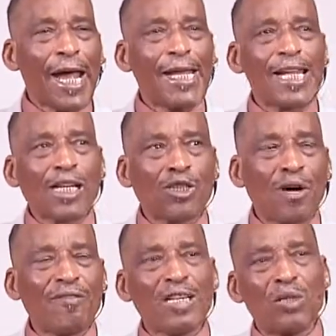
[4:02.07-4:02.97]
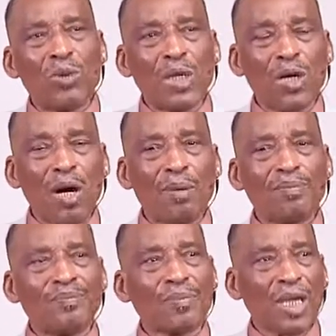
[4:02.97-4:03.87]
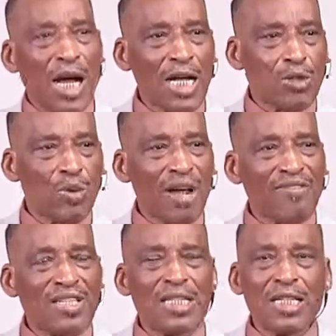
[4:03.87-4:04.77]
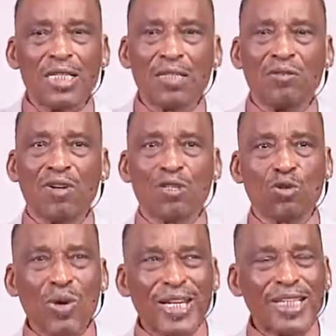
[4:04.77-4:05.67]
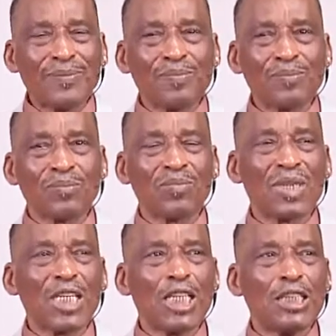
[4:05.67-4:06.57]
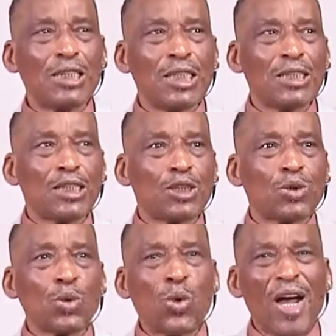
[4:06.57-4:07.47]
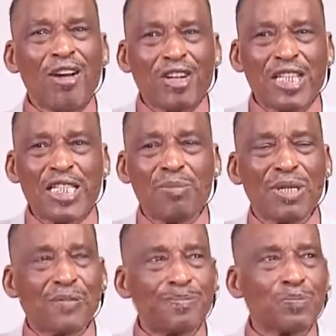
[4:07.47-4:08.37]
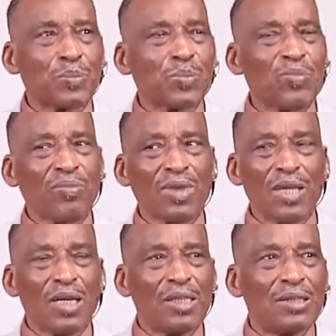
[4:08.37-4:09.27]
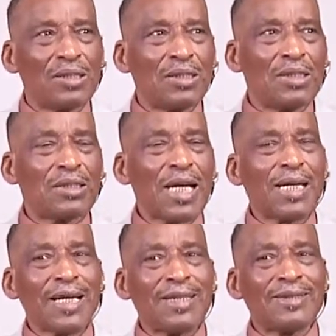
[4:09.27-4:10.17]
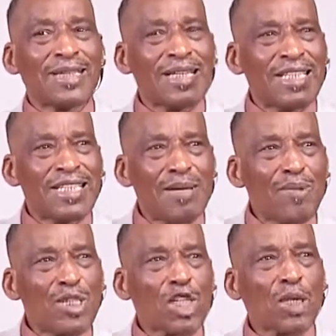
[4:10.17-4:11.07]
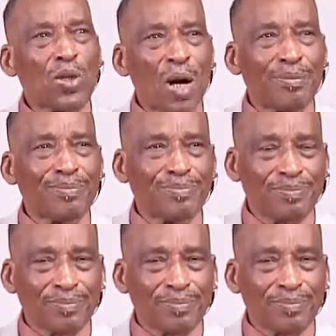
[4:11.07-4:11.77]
And that covenant will come, as we have seen it in verse 20, through a Redeemer. He said, the Redeemer shall come.